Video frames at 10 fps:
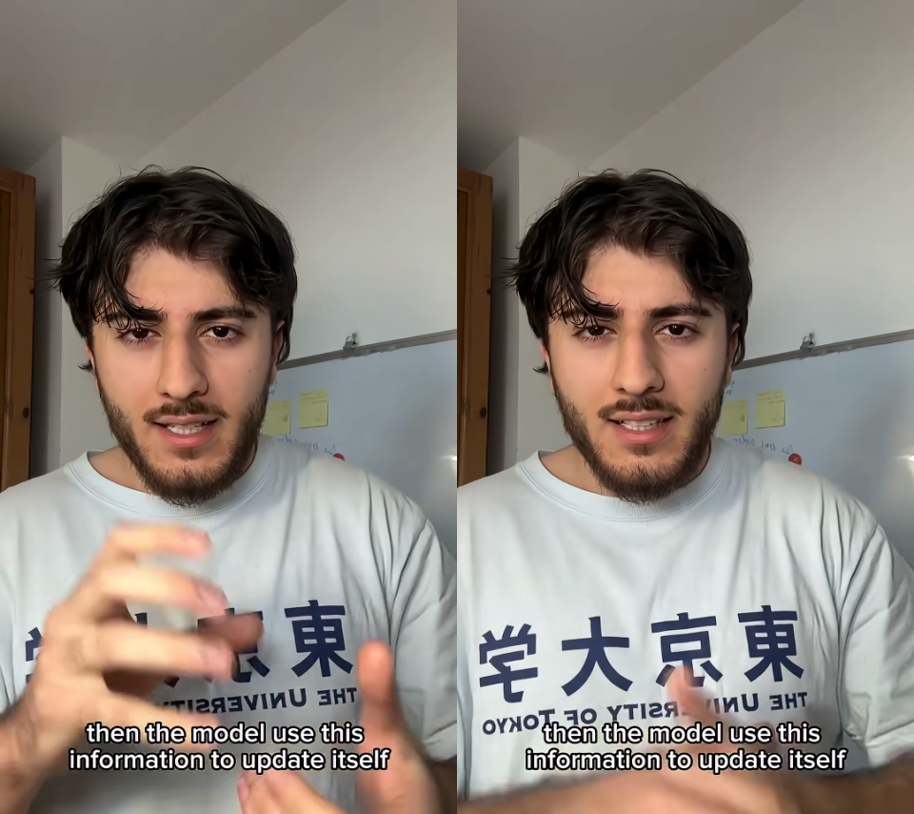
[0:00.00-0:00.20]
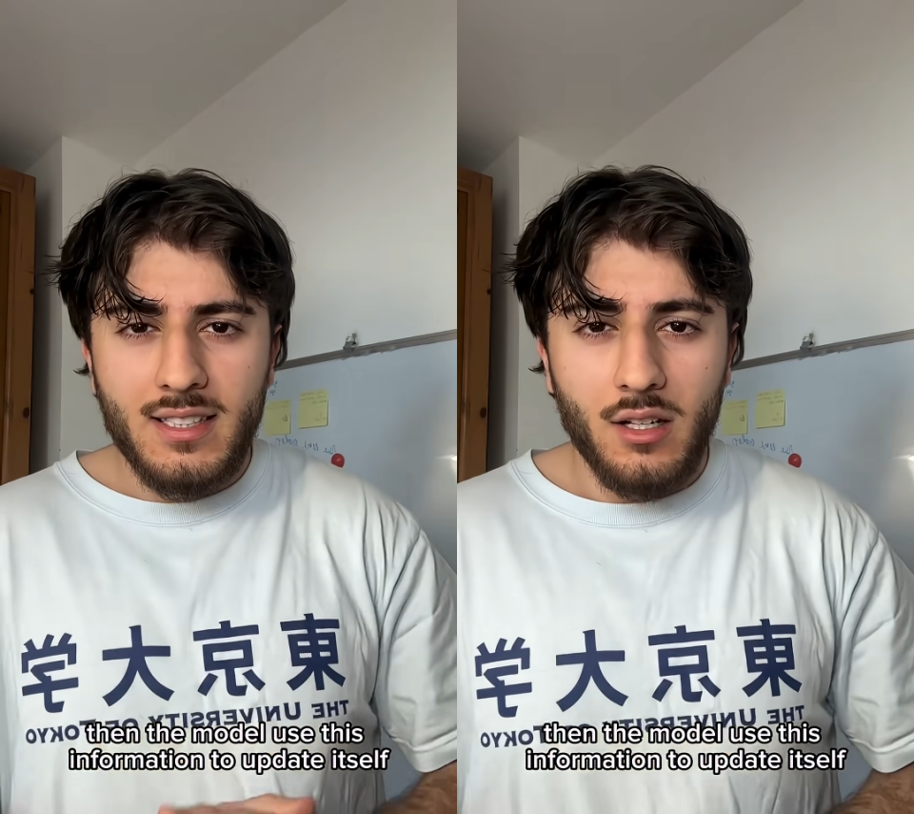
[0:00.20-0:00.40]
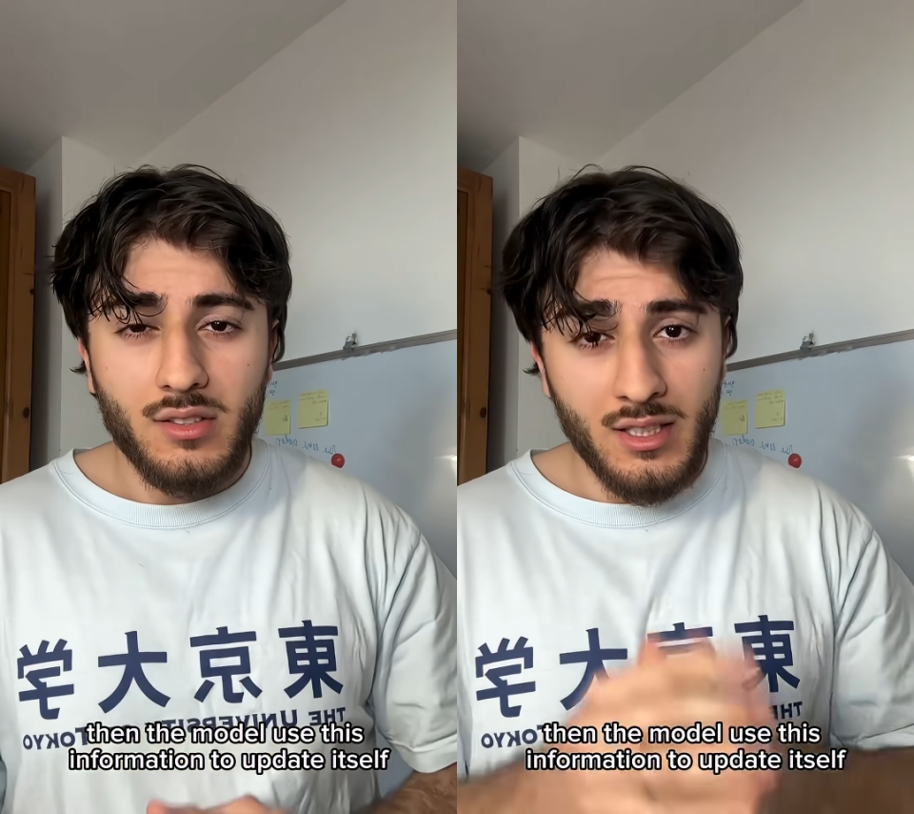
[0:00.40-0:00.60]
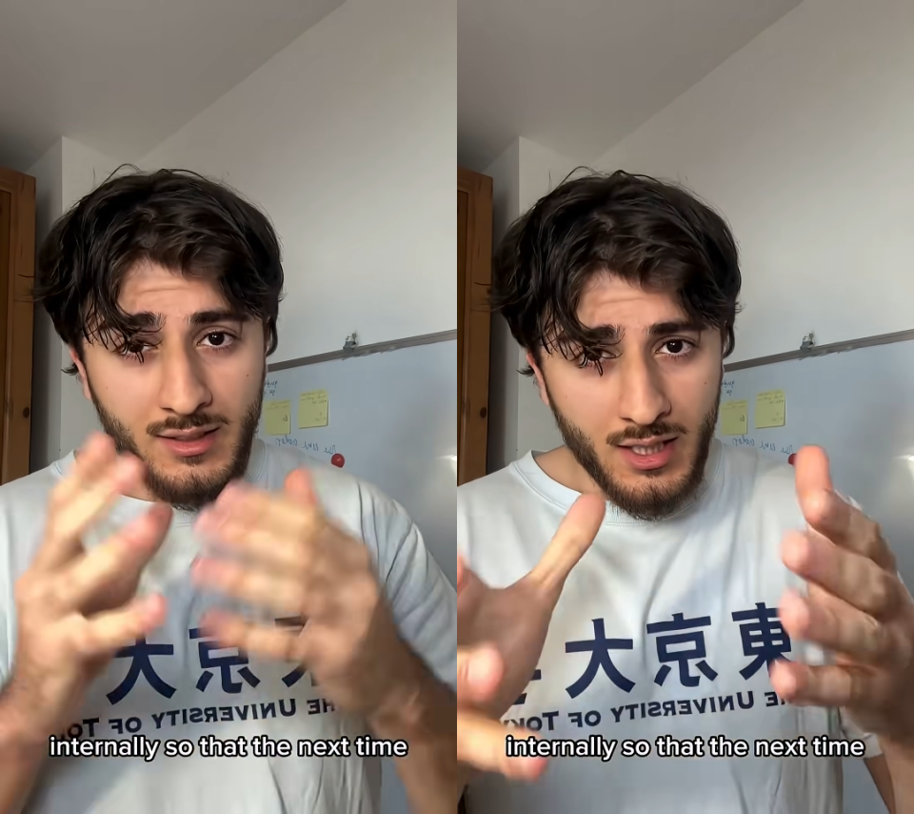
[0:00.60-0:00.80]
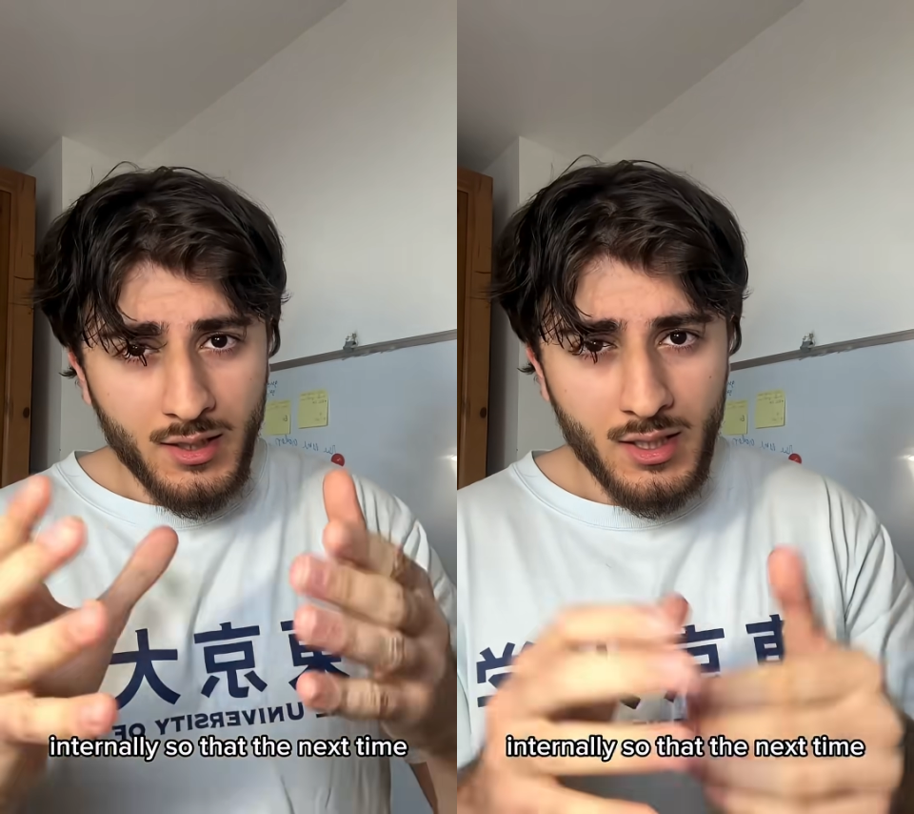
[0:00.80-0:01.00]
itself
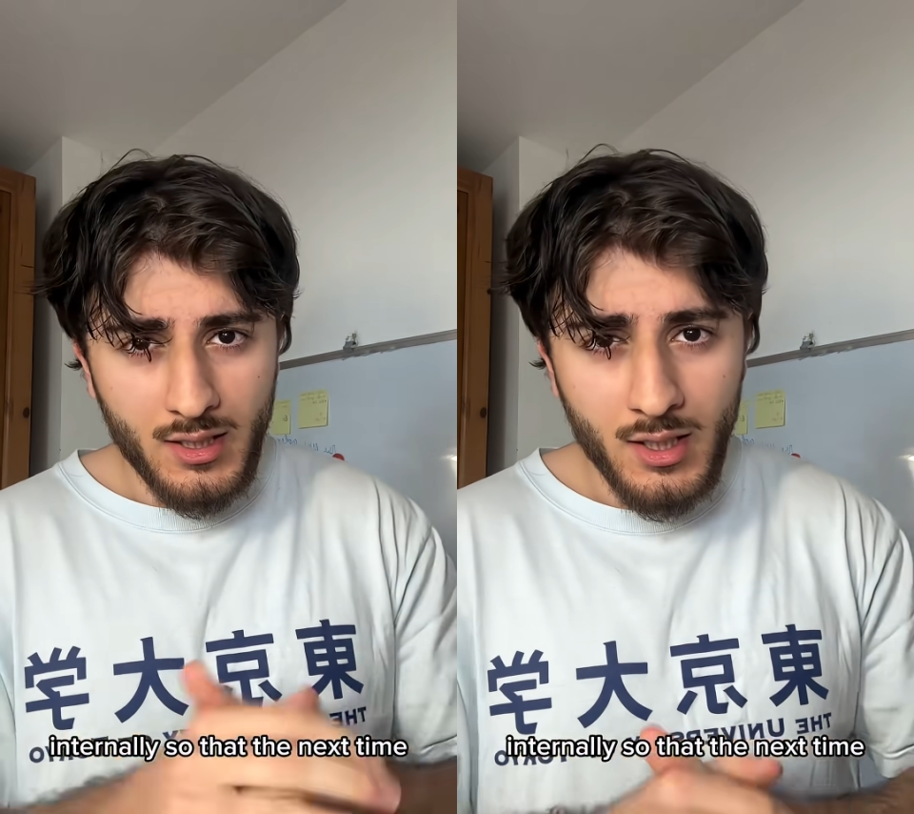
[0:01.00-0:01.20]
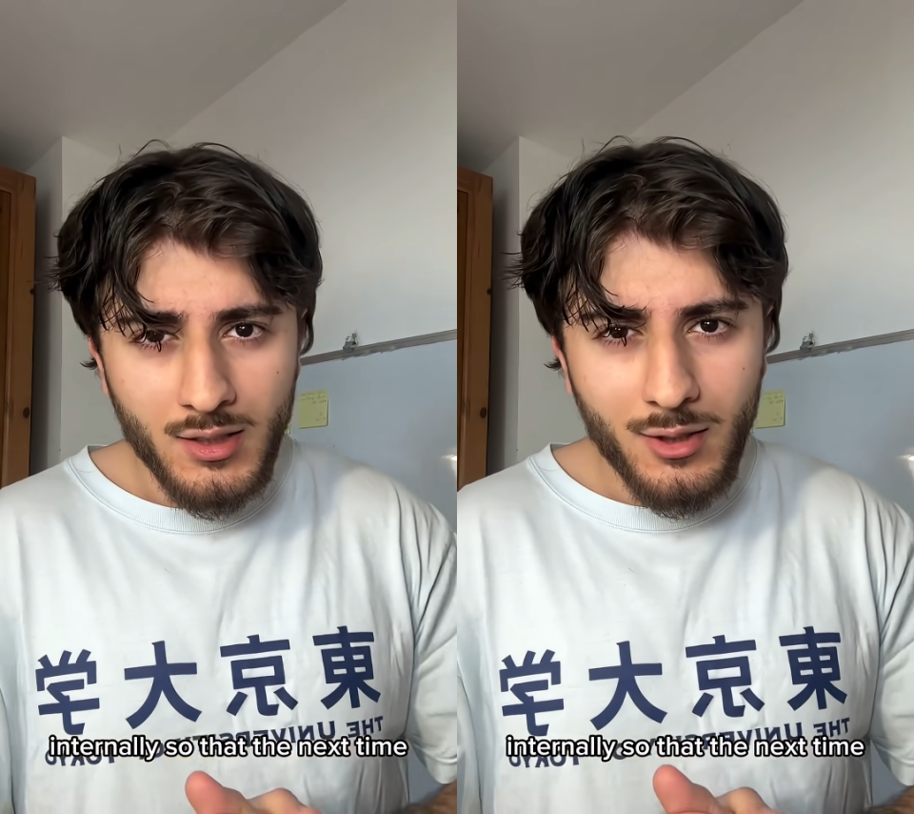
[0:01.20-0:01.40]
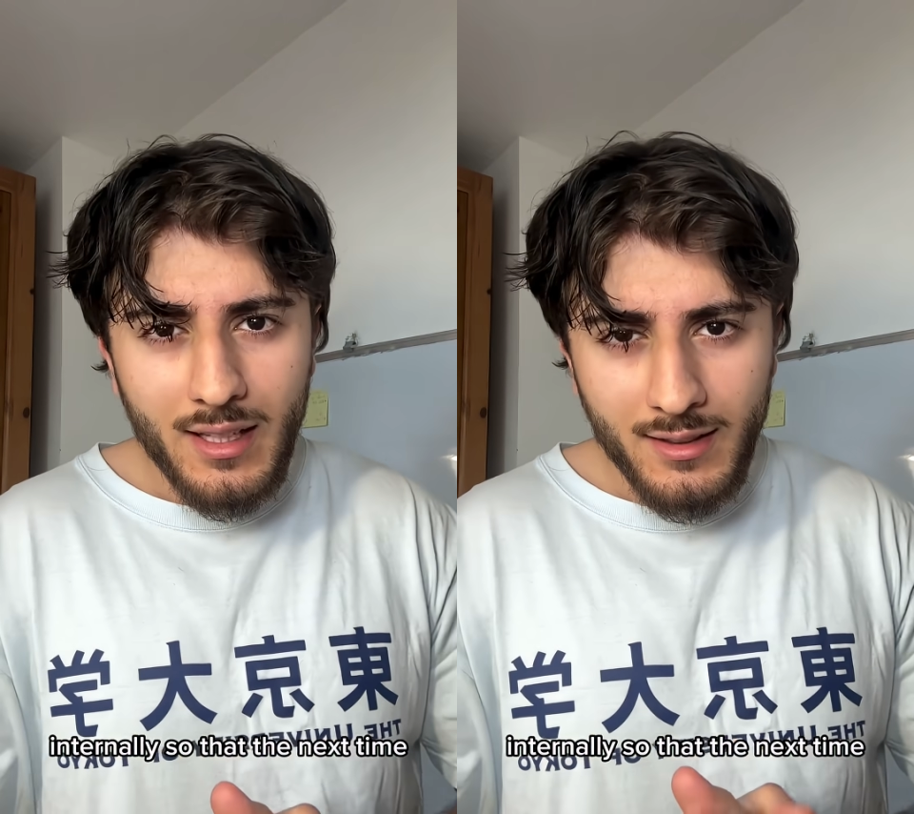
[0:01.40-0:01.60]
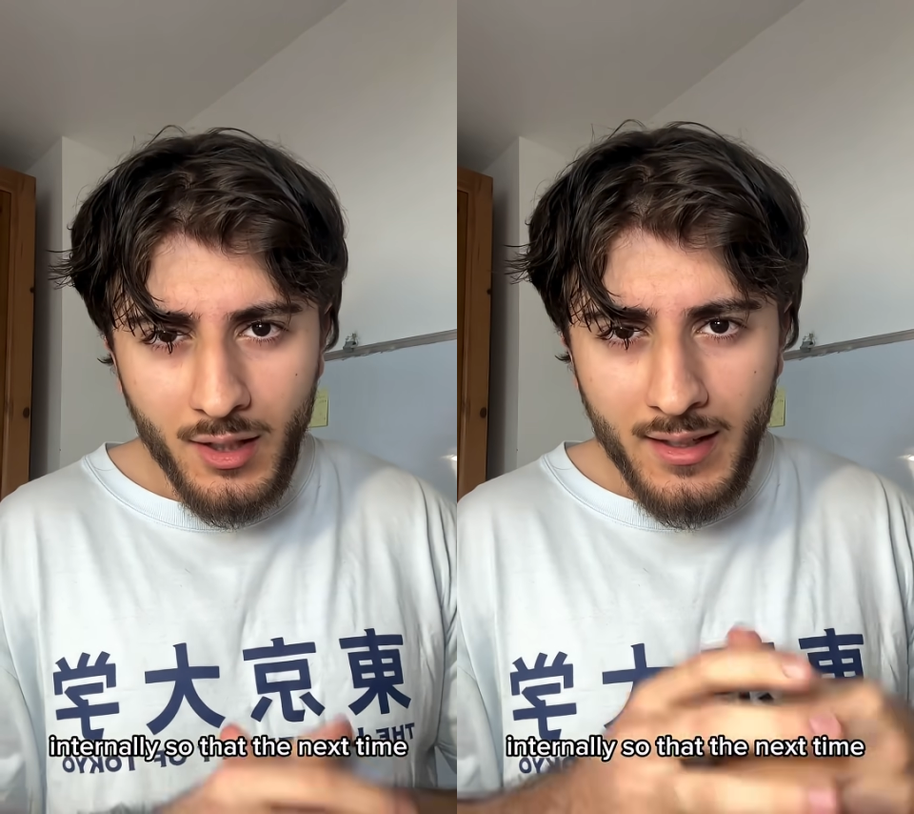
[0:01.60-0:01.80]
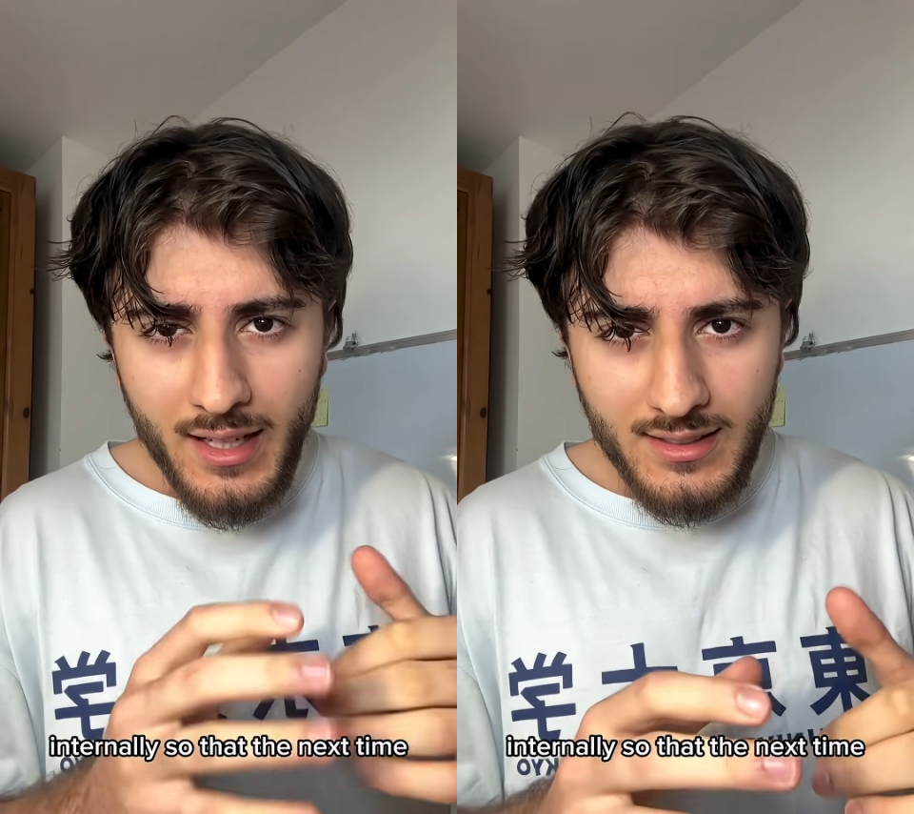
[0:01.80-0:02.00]
internally so that the
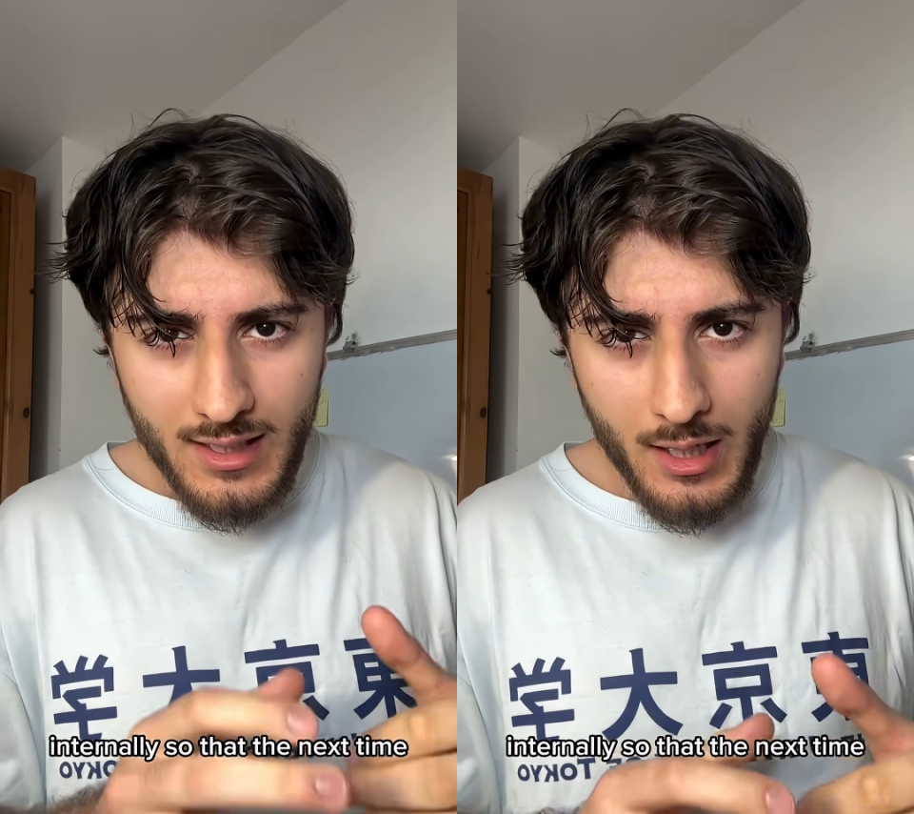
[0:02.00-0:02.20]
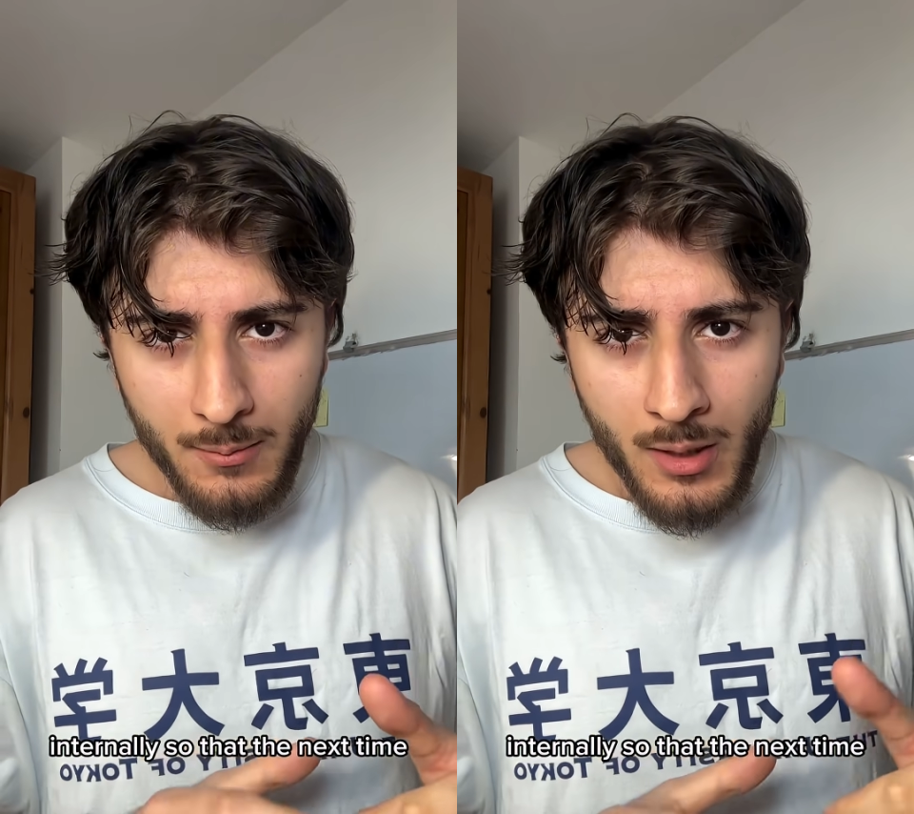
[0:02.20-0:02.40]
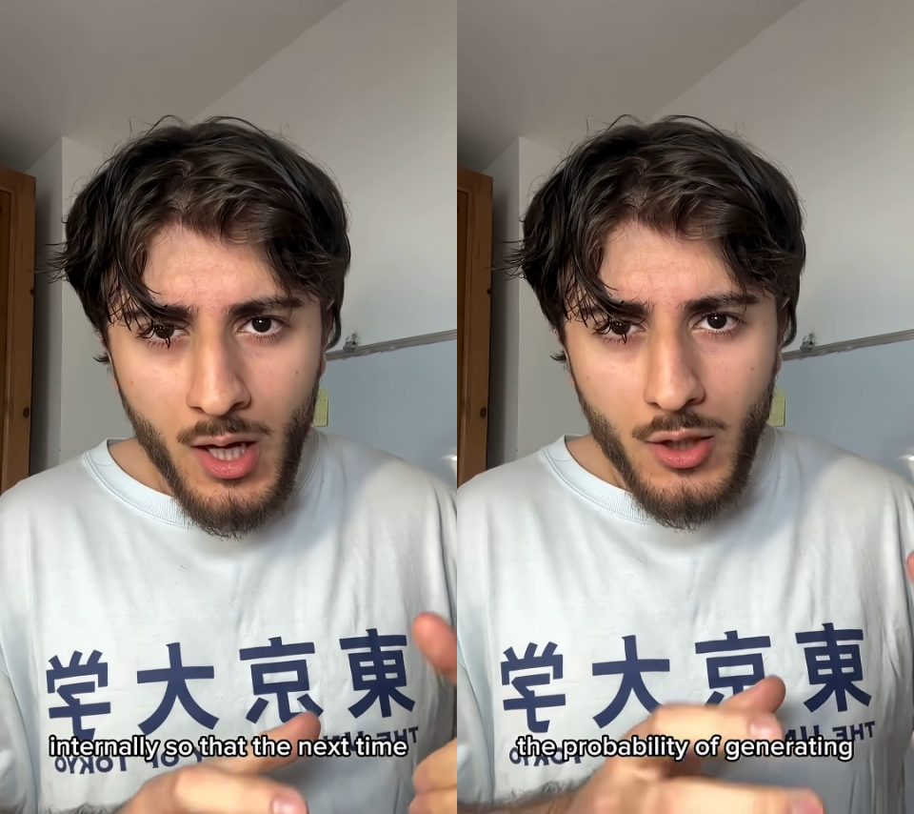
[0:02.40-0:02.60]
next time